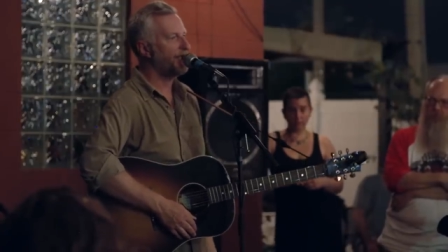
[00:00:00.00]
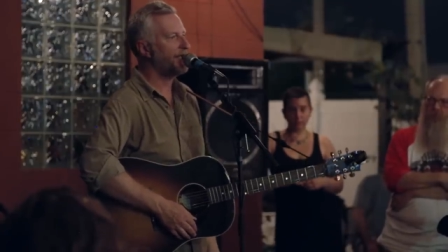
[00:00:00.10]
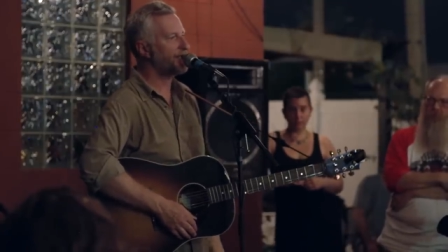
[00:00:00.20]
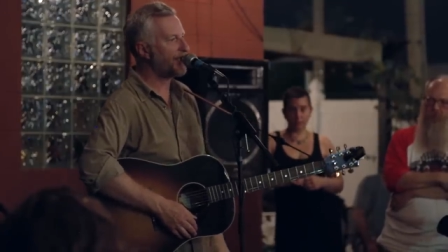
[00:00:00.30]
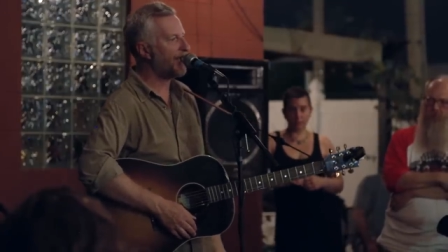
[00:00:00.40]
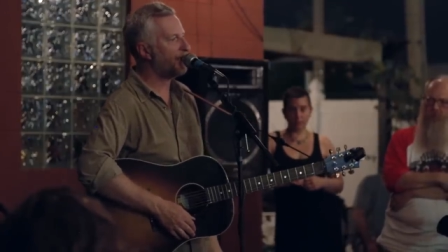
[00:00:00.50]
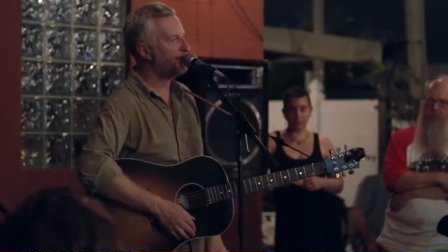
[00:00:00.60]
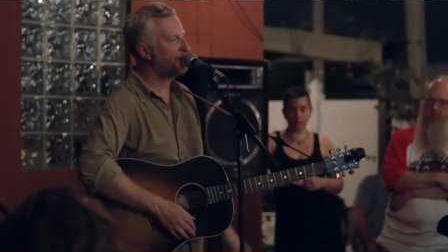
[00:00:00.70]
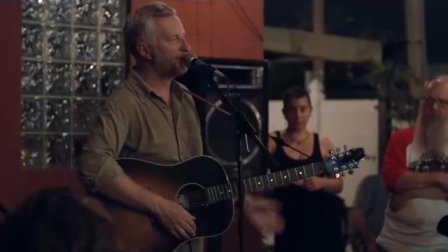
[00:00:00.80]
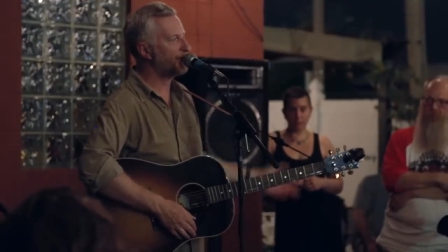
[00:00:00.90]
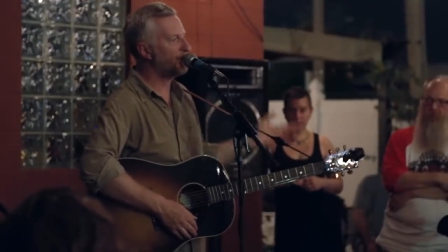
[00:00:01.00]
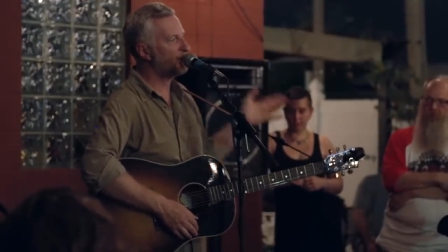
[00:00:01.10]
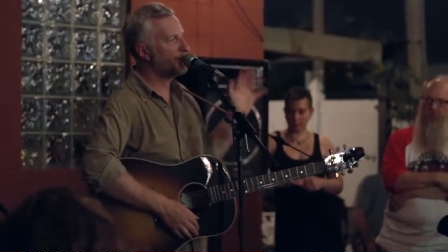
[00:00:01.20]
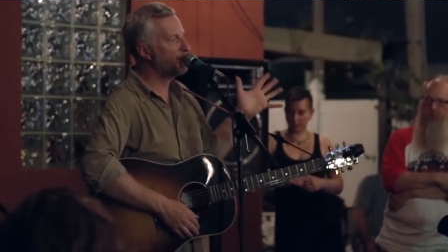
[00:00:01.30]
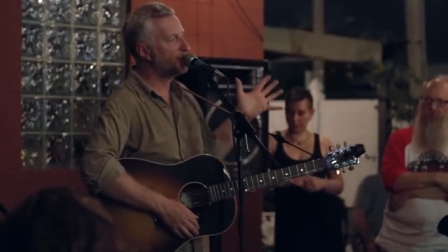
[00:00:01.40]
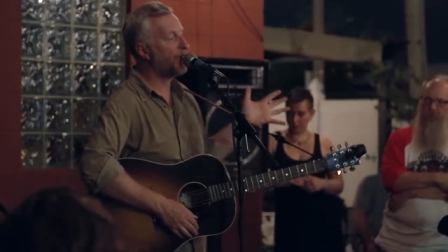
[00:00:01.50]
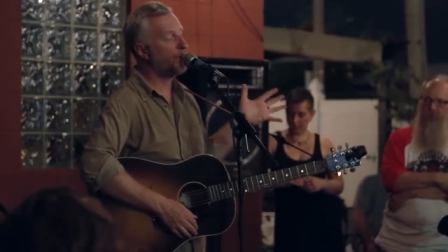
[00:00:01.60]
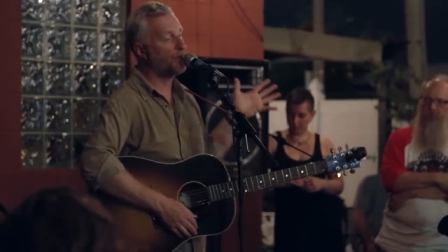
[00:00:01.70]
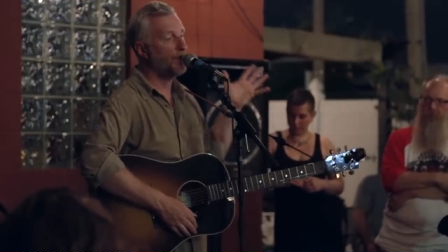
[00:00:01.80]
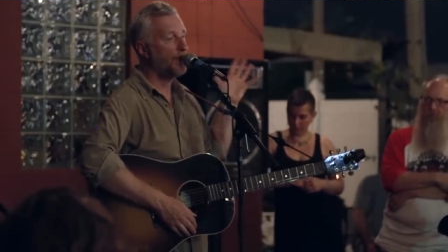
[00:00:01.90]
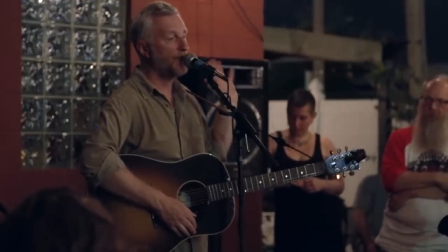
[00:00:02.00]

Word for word: is out of order, and we all know